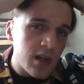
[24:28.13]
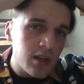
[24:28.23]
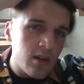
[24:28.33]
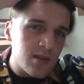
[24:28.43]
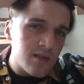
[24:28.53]
I
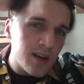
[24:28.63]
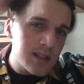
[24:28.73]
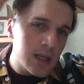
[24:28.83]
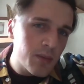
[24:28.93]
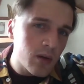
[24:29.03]
know this is very
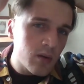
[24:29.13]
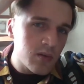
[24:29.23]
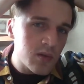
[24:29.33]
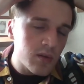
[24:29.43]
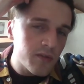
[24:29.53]
typical
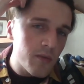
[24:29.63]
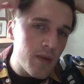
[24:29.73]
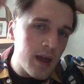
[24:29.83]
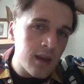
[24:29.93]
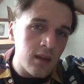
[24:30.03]
sort of for
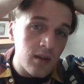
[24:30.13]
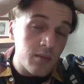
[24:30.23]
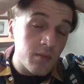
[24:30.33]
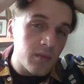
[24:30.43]
men,